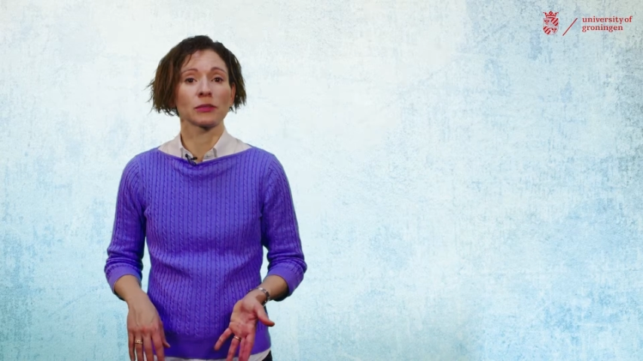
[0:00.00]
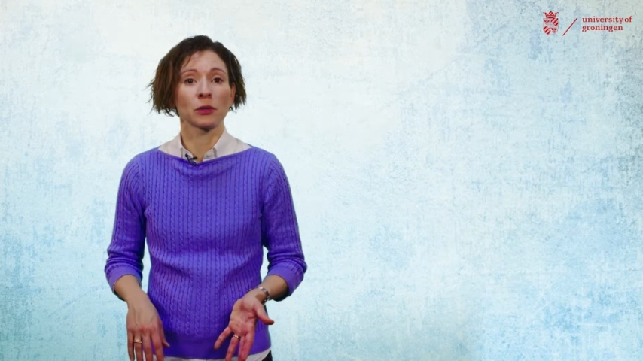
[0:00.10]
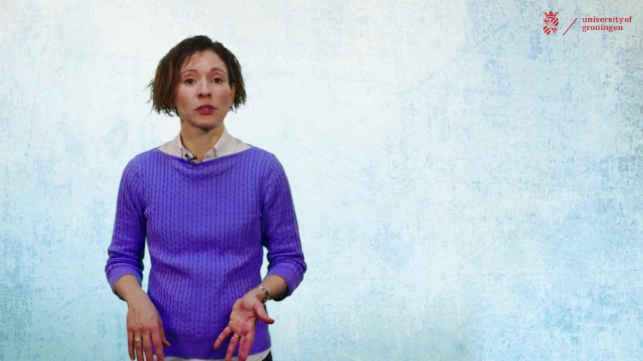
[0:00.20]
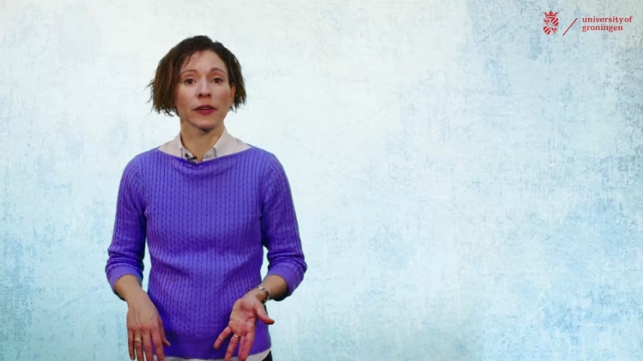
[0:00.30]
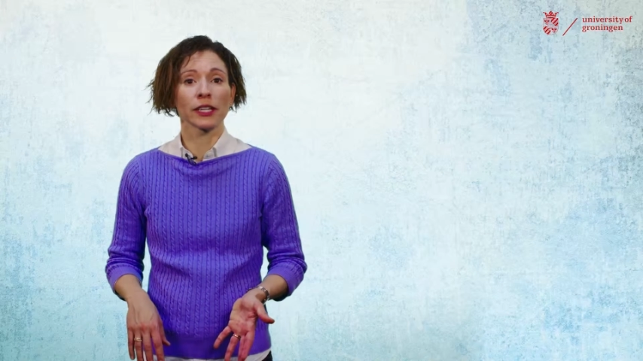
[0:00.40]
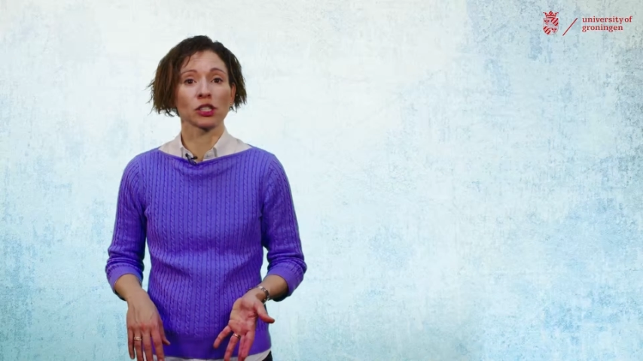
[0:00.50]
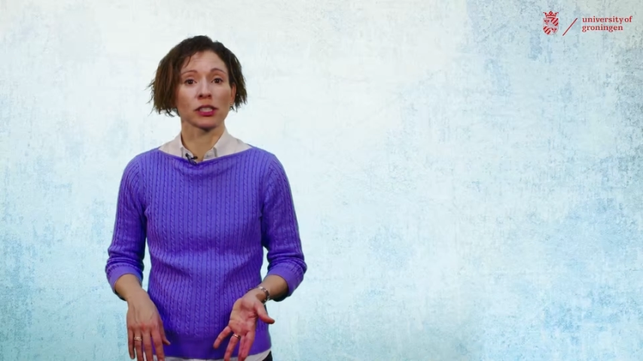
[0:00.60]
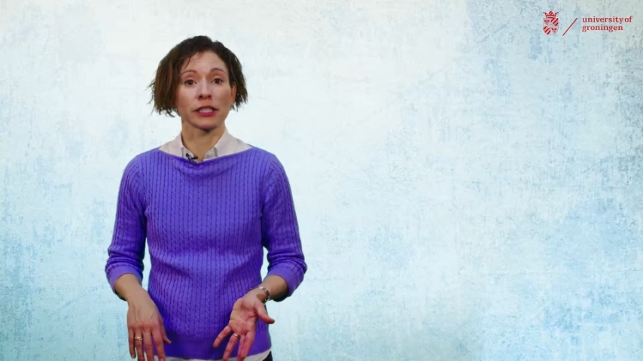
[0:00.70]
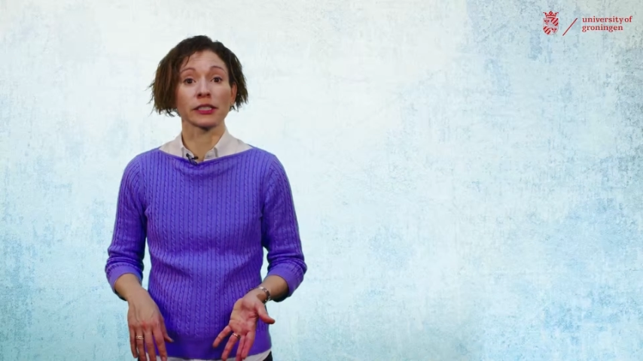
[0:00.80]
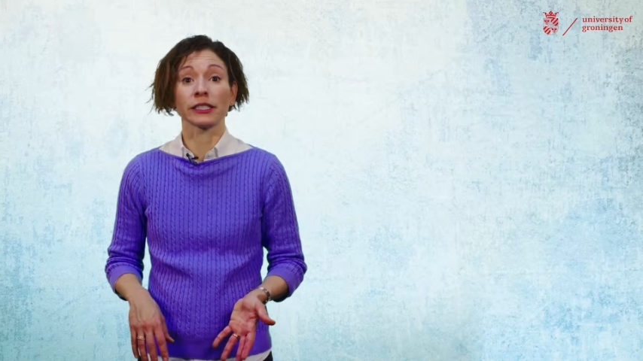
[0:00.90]
motivation
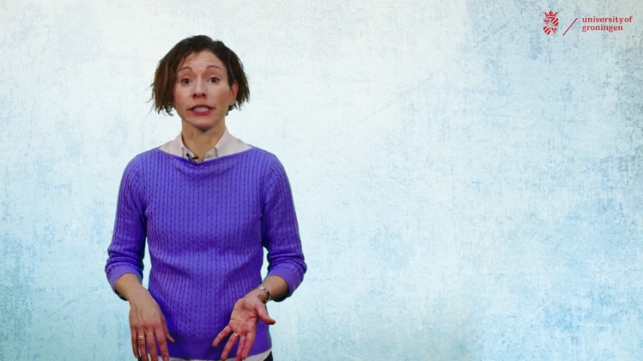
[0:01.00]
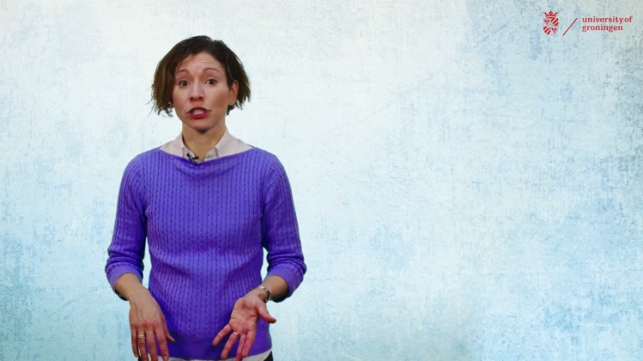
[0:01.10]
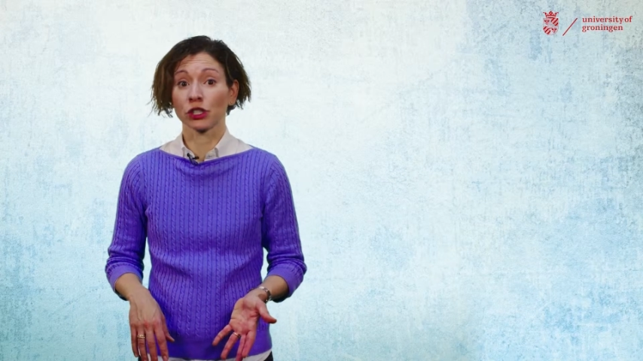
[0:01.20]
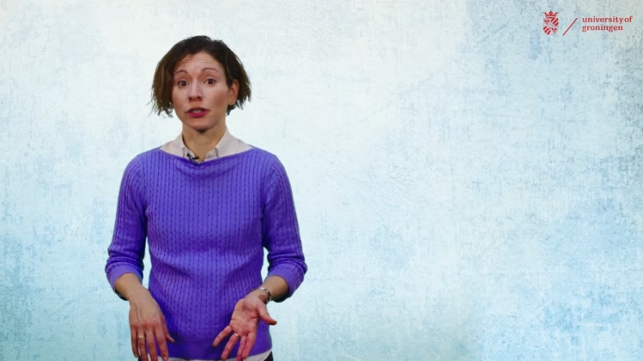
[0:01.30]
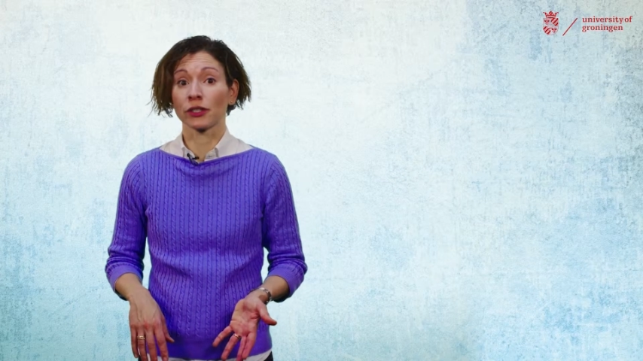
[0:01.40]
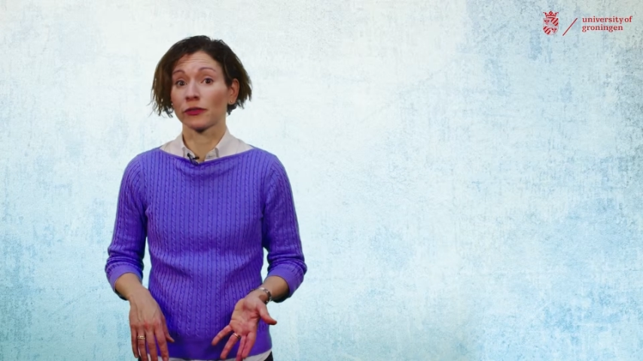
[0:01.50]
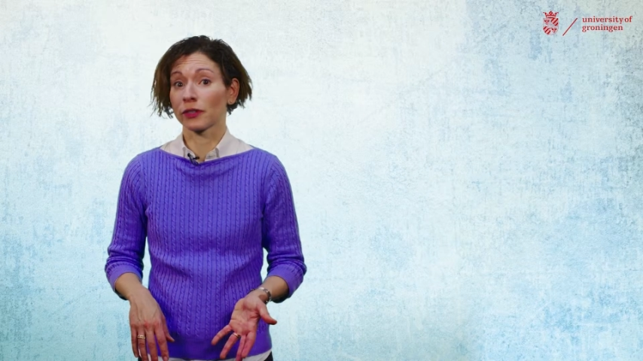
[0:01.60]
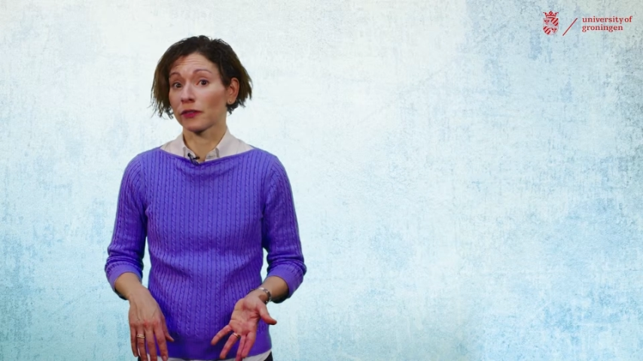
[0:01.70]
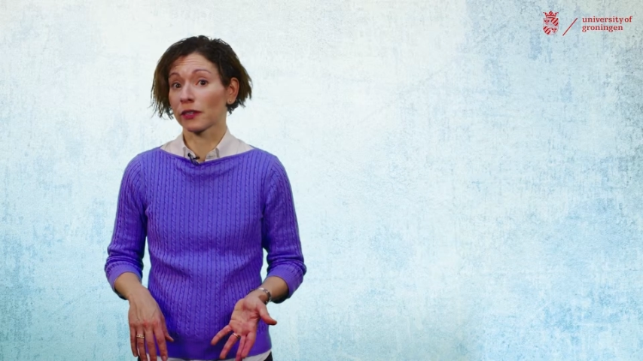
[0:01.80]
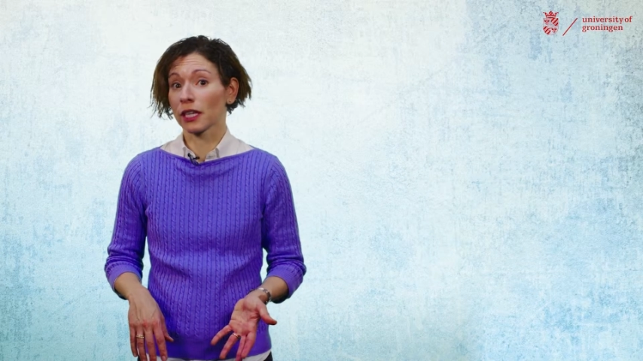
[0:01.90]
as a teacher in front
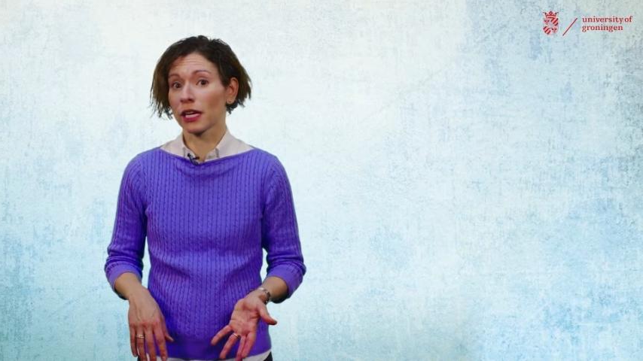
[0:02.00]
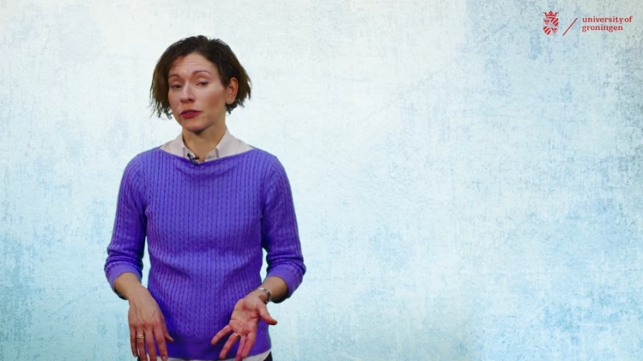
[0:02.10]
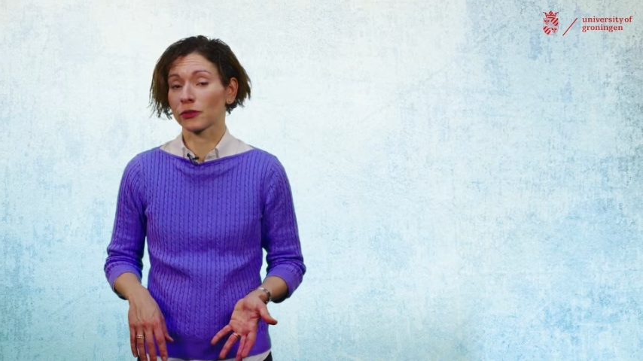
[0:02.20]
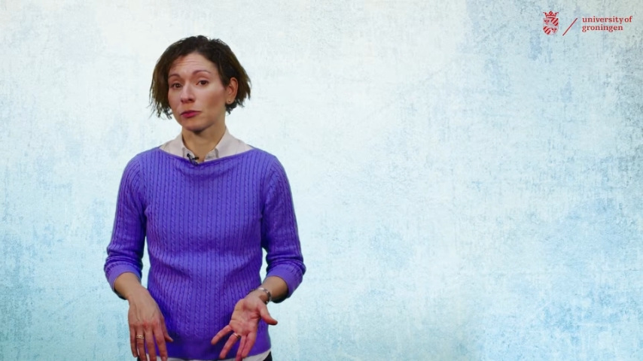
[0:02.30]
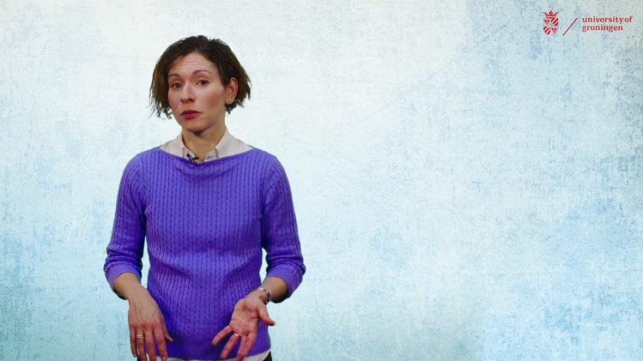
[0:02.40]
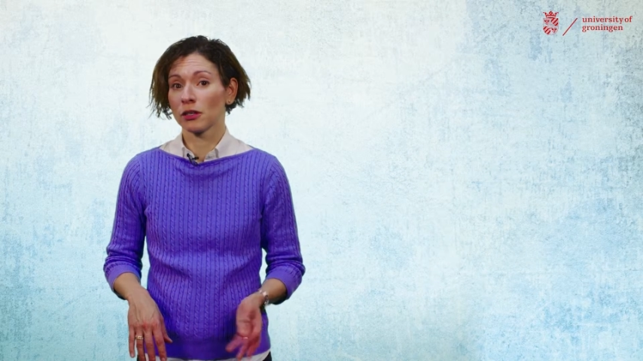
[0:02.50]
of a classroom,